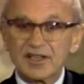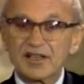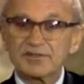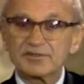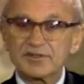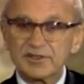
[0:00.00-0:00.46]

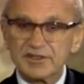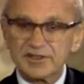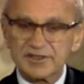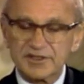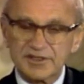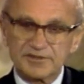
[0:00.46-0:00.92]
Of
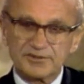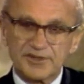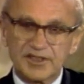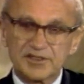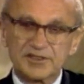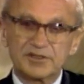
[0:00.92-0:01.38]
course the
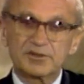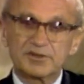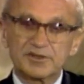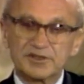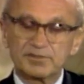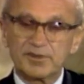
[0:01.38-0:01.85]
inflation will
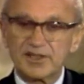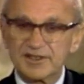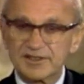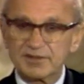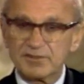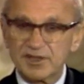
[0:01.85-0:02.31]

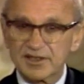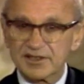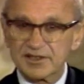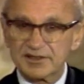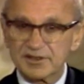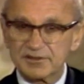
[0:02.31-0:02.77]
respond to
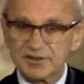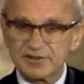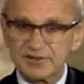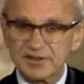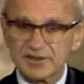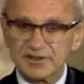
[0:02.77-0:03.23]
monetary
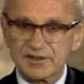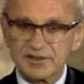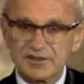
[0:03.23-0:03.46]
restraint.